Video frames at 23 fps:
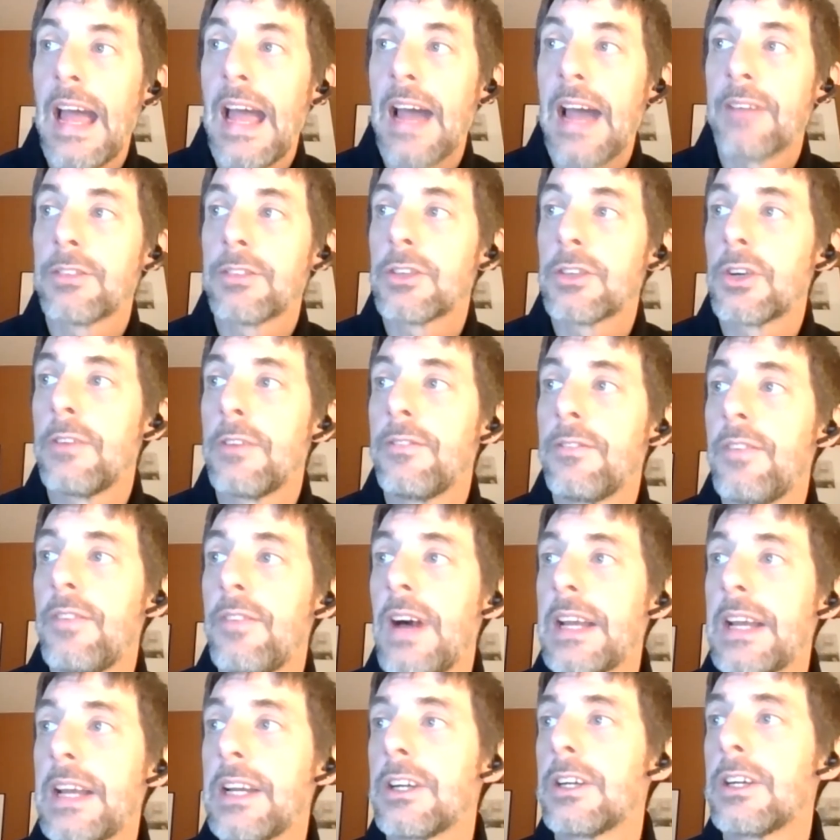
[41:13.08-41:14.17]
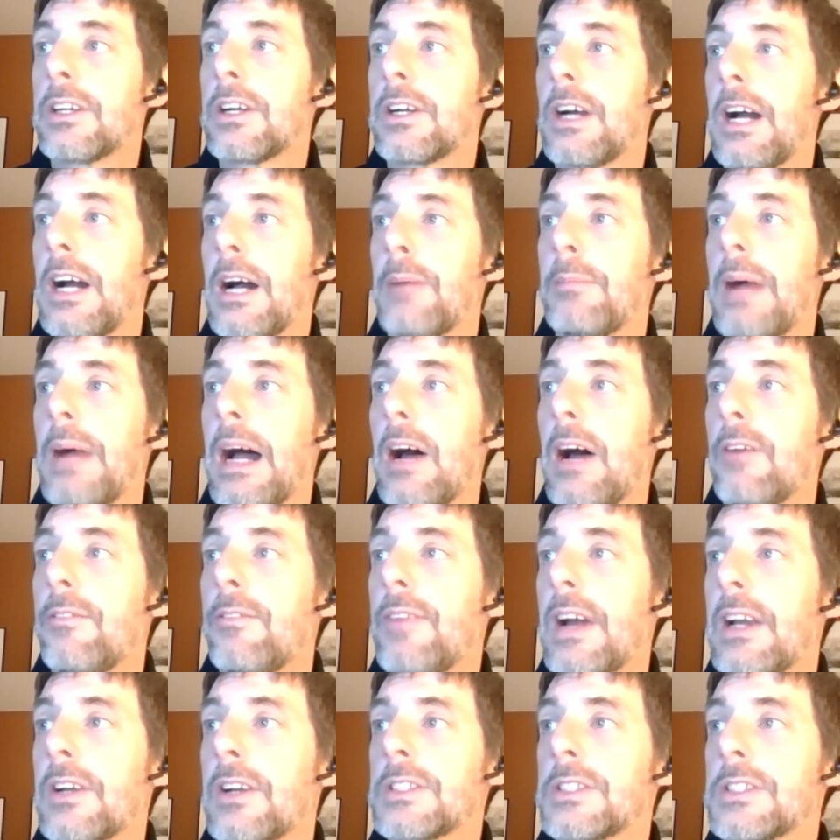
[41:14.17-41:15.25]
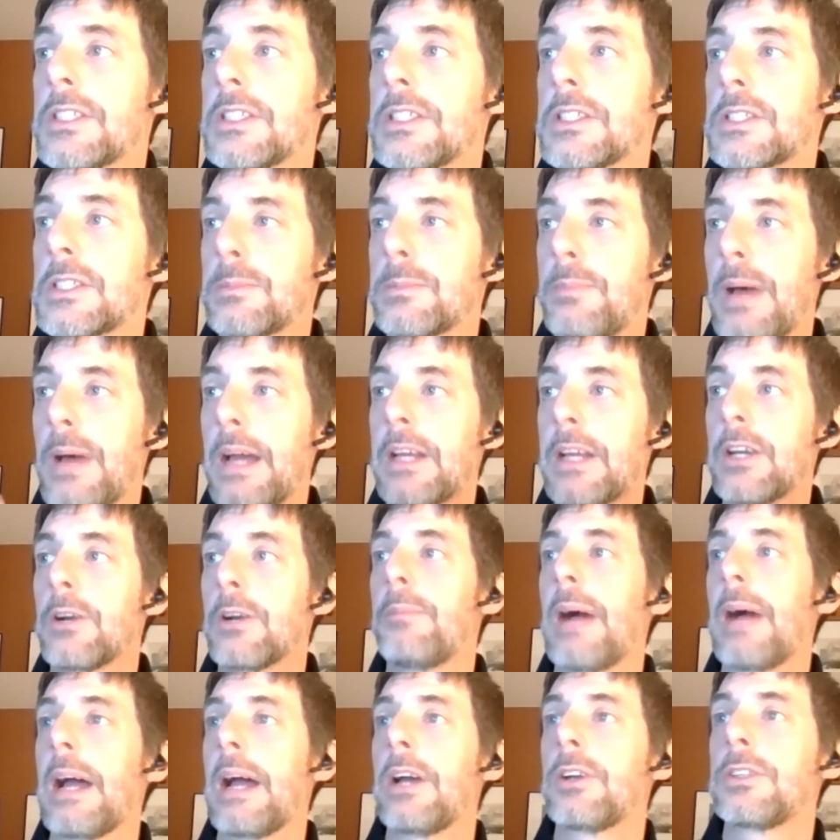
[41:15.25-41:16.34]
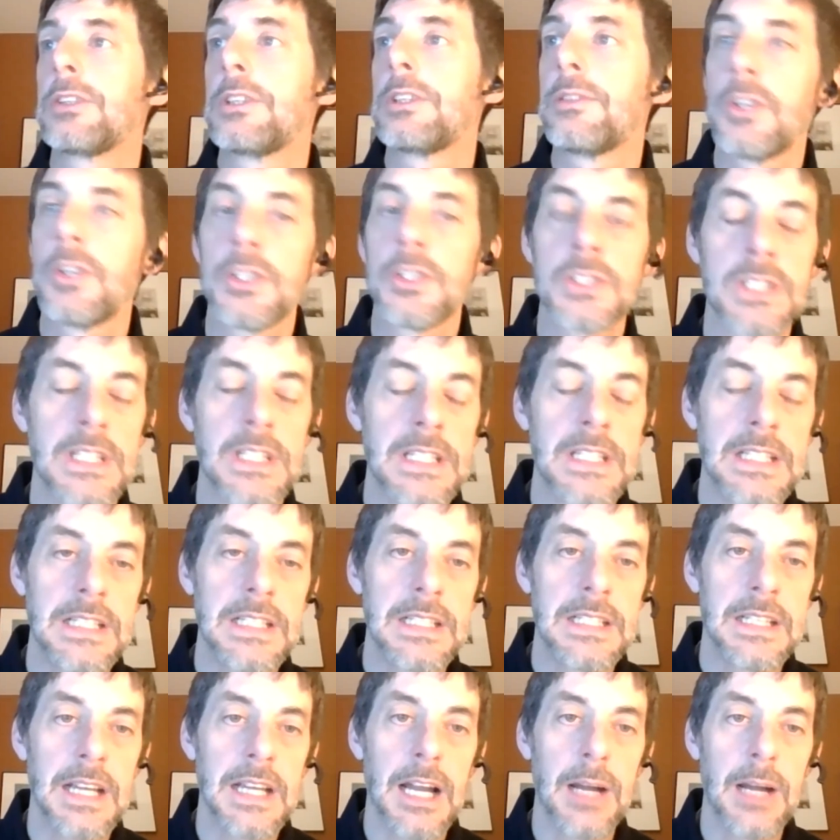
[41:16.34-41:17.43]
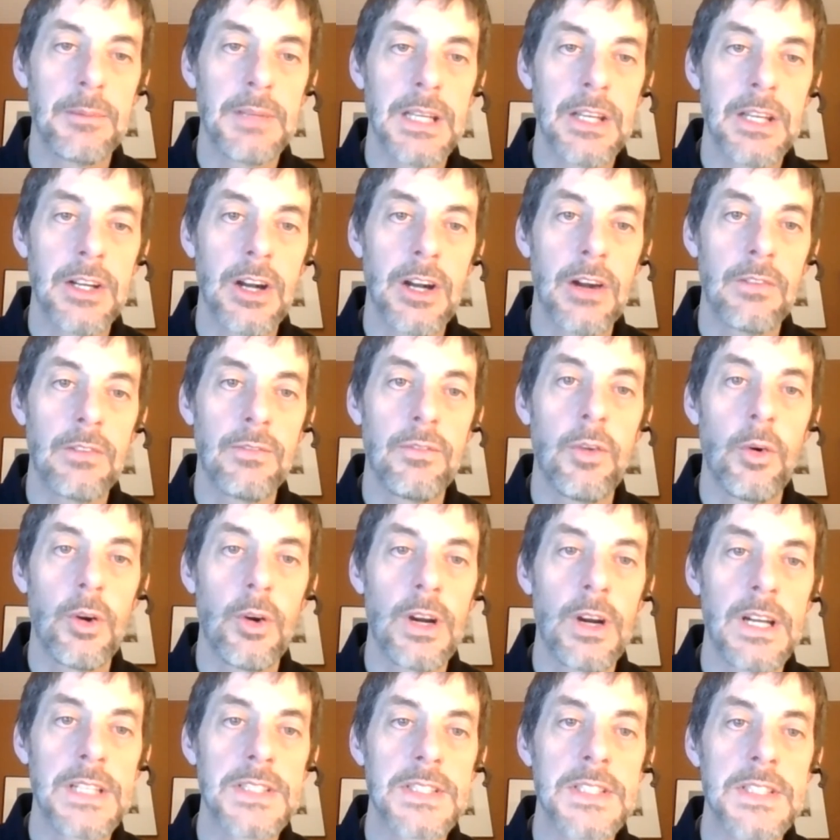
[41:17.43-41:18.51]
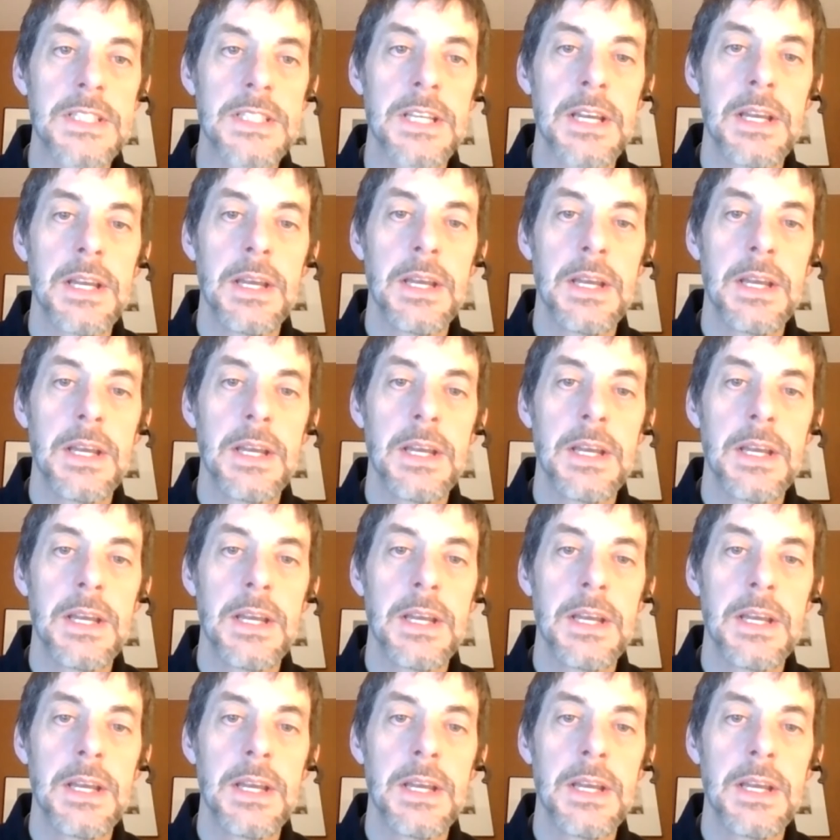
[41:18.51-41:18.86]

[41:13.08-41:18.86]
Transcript: after a fire, how fires inspire biodiversity in our forests.